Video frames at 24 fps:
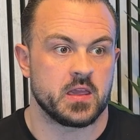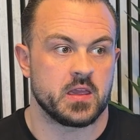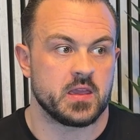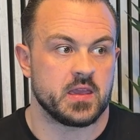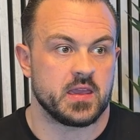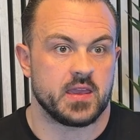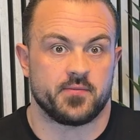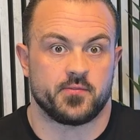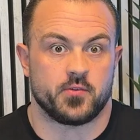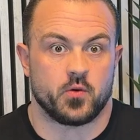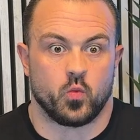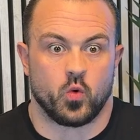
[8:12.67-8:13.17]

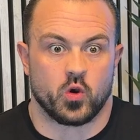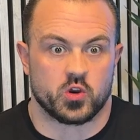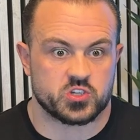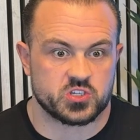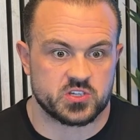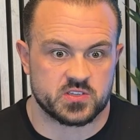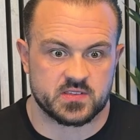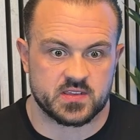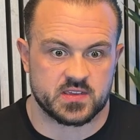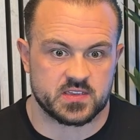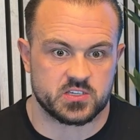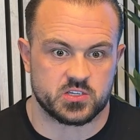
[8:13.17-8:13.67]
if you're
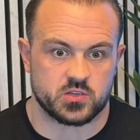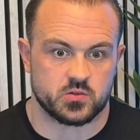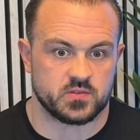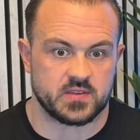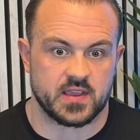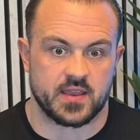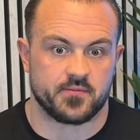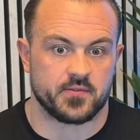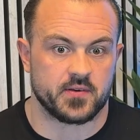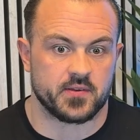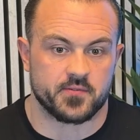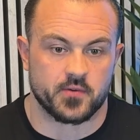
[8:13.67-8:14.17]
watching this, you
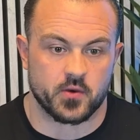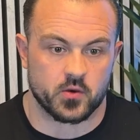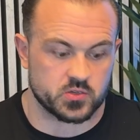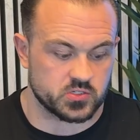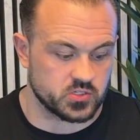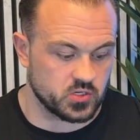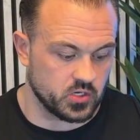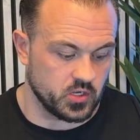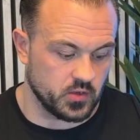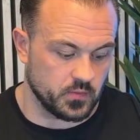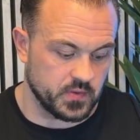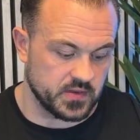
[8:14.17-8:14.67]
definitely focus
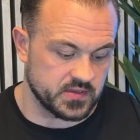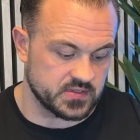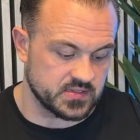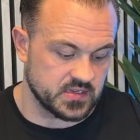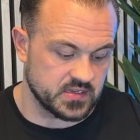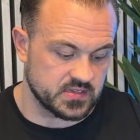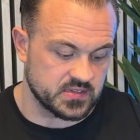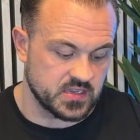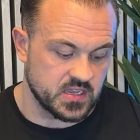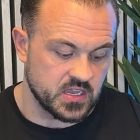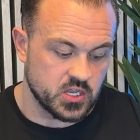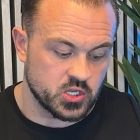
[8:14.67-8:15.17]
on your
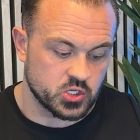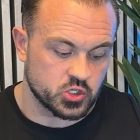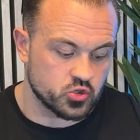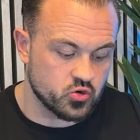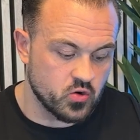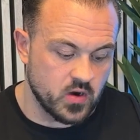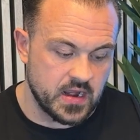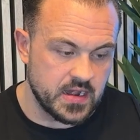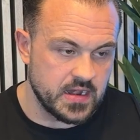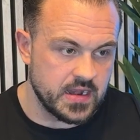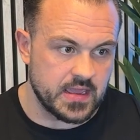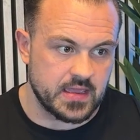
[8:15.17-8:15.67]
business.
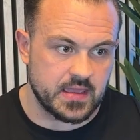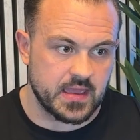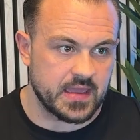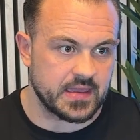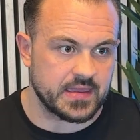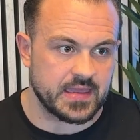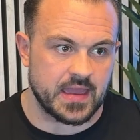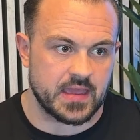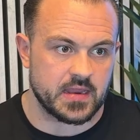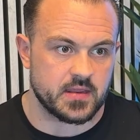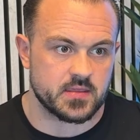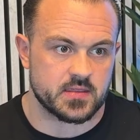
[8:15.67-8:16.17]
Training,
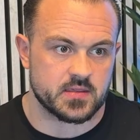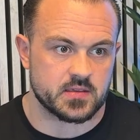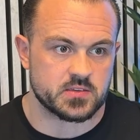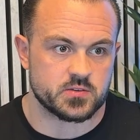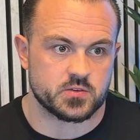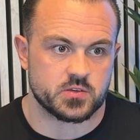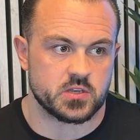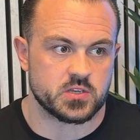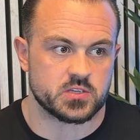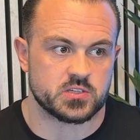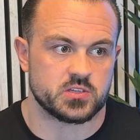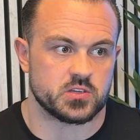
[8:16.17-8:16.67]
again,
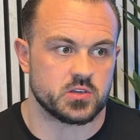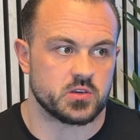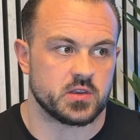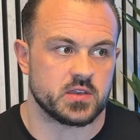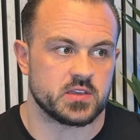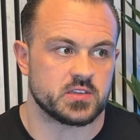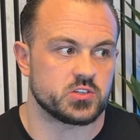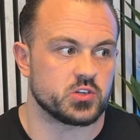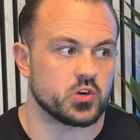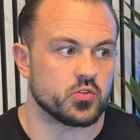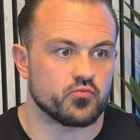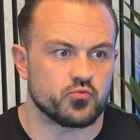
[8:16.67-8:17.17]

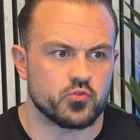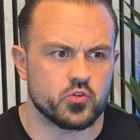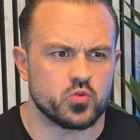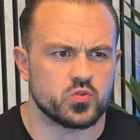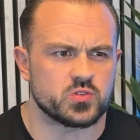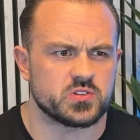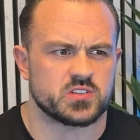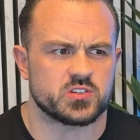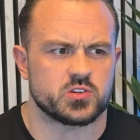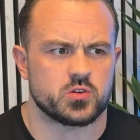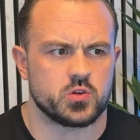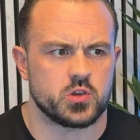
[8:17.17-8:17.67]
it's your
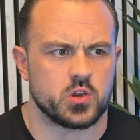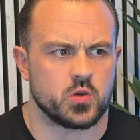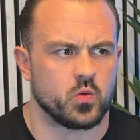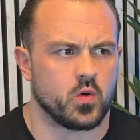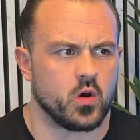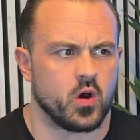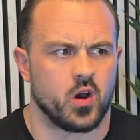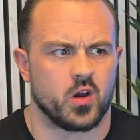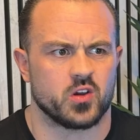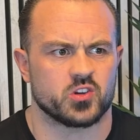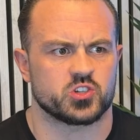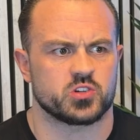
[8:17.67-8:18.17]
roots, it's who you
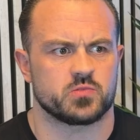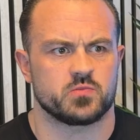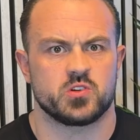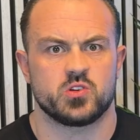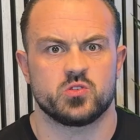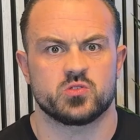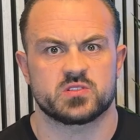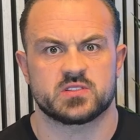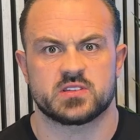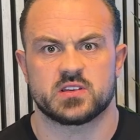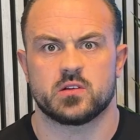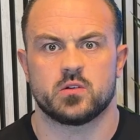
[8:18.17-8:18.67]
are. Some of
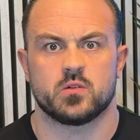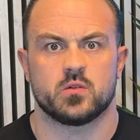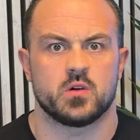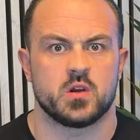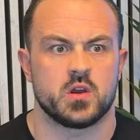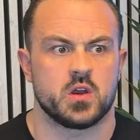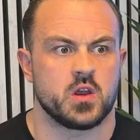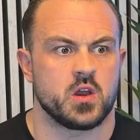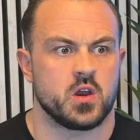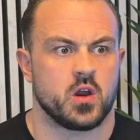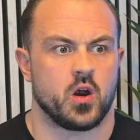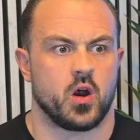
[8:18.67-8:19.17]
you still
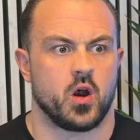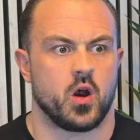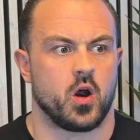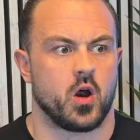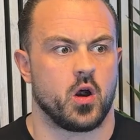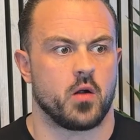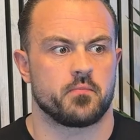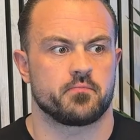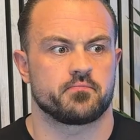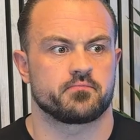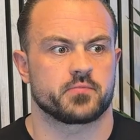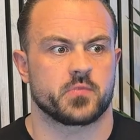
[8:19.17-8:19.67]

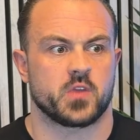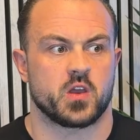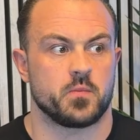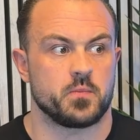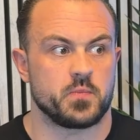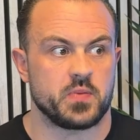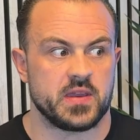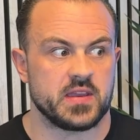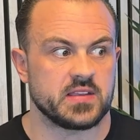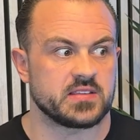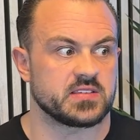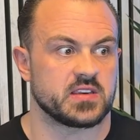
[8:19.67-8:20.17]
are
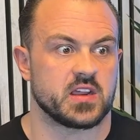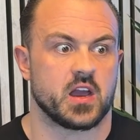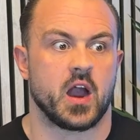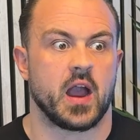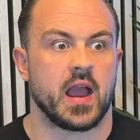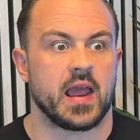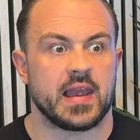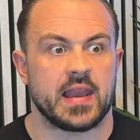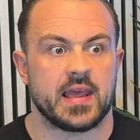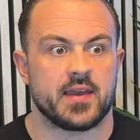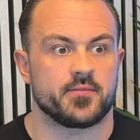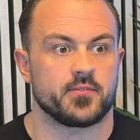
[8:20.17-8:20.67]
competing at
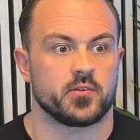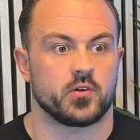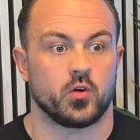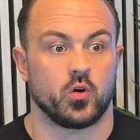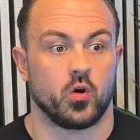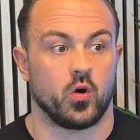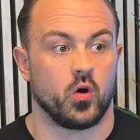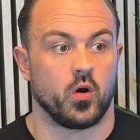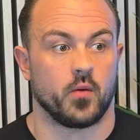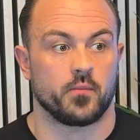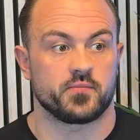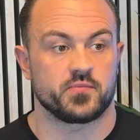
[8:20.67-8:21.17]
high level
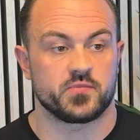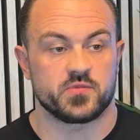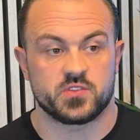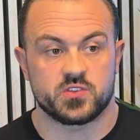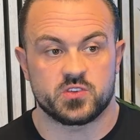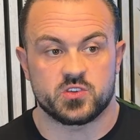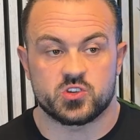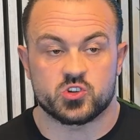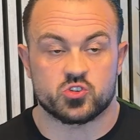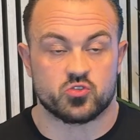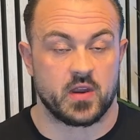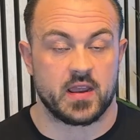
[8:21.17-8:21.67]
or
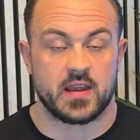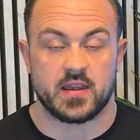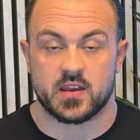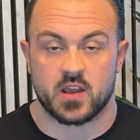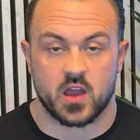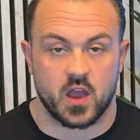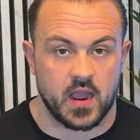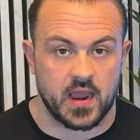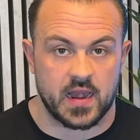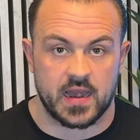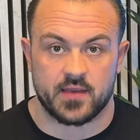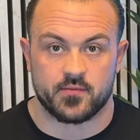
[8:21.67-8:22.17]
training at
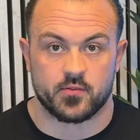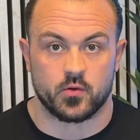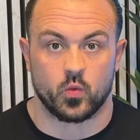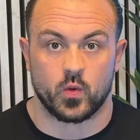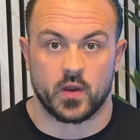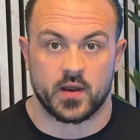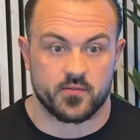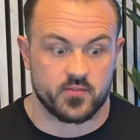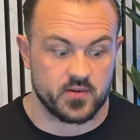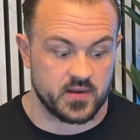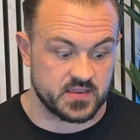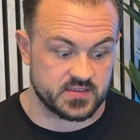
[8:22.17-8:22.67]
high level or
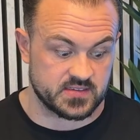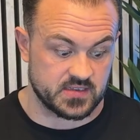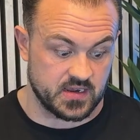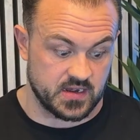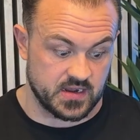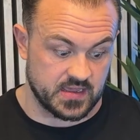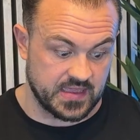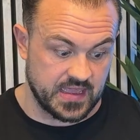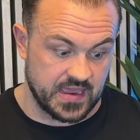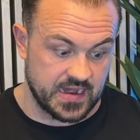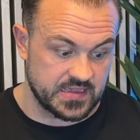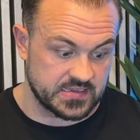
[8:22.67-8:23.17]
whatever it is. And
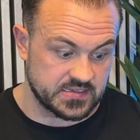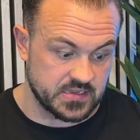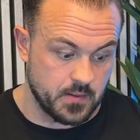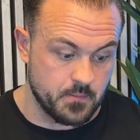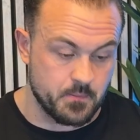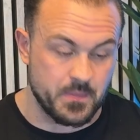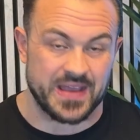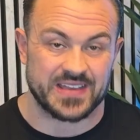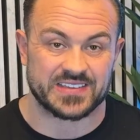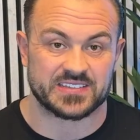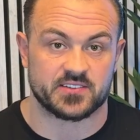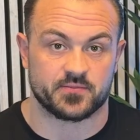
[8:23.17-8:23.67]
again, it's a
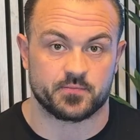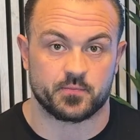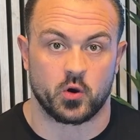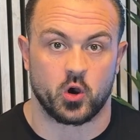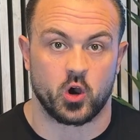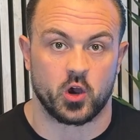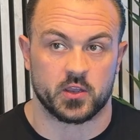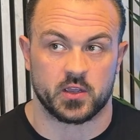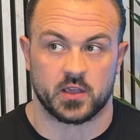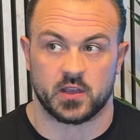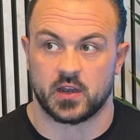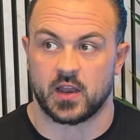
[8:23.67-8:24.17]
massive
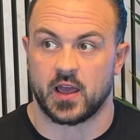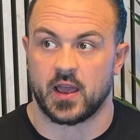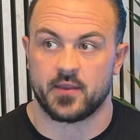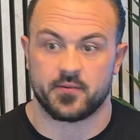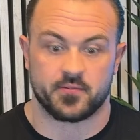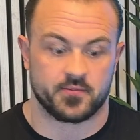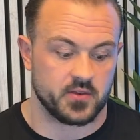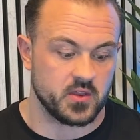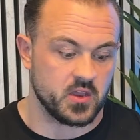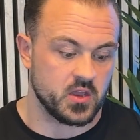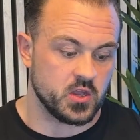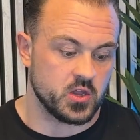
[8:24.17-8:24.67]
part of your
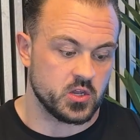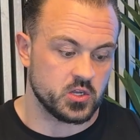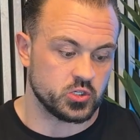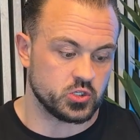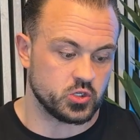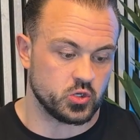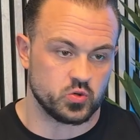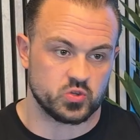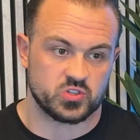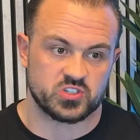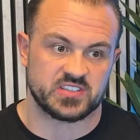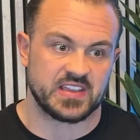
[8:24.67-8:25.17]
life
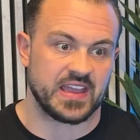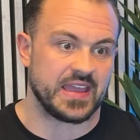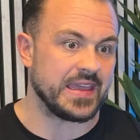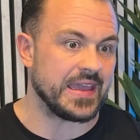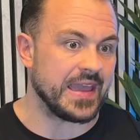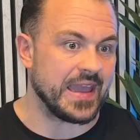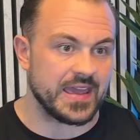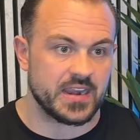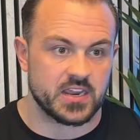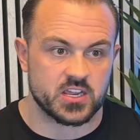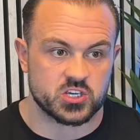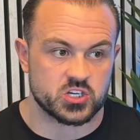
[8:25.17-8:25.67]
to stay
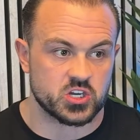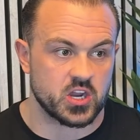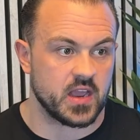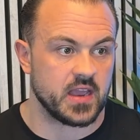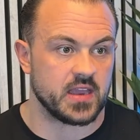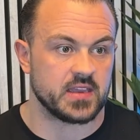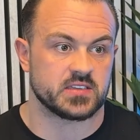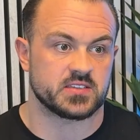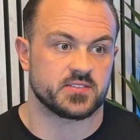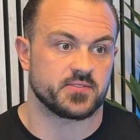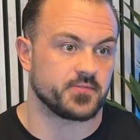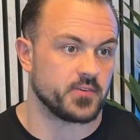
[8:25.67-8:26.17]

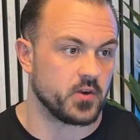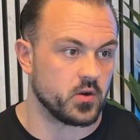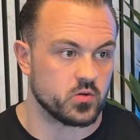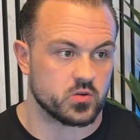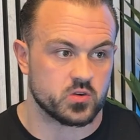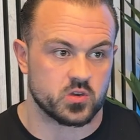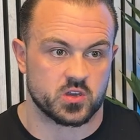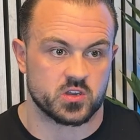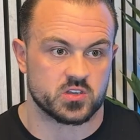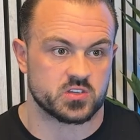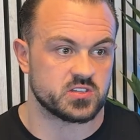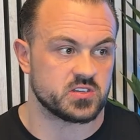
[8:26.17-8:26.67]
energized,
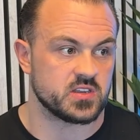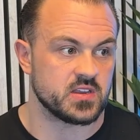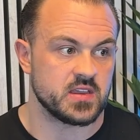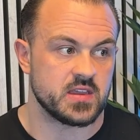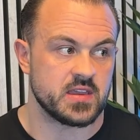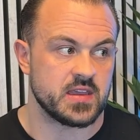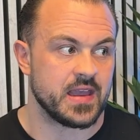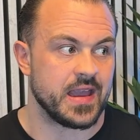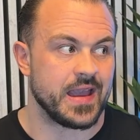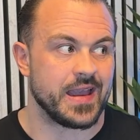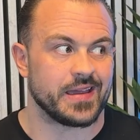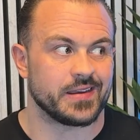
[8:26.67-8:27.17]
focus,
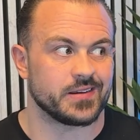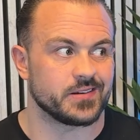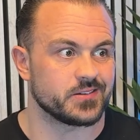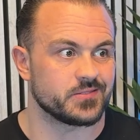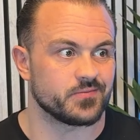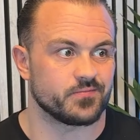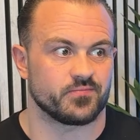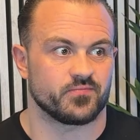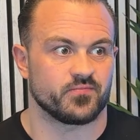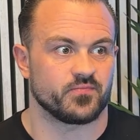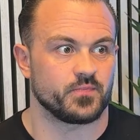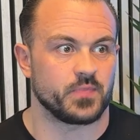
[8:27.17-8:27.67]
and
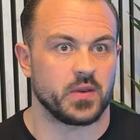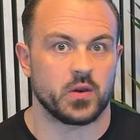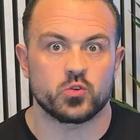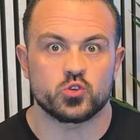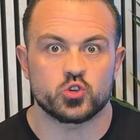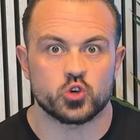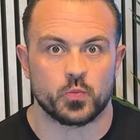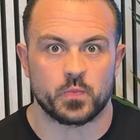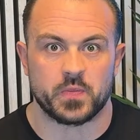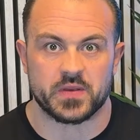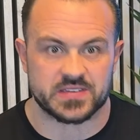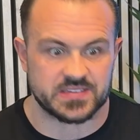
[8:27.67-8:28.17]
build
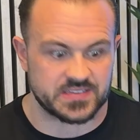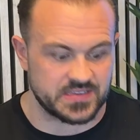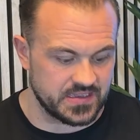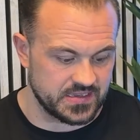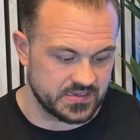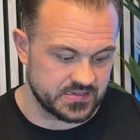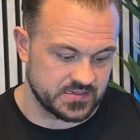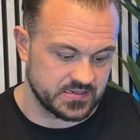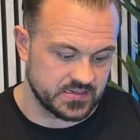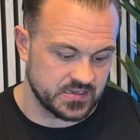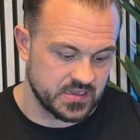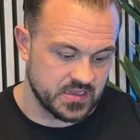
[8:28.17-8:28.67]
your
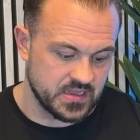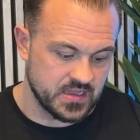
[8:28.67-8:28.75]
business.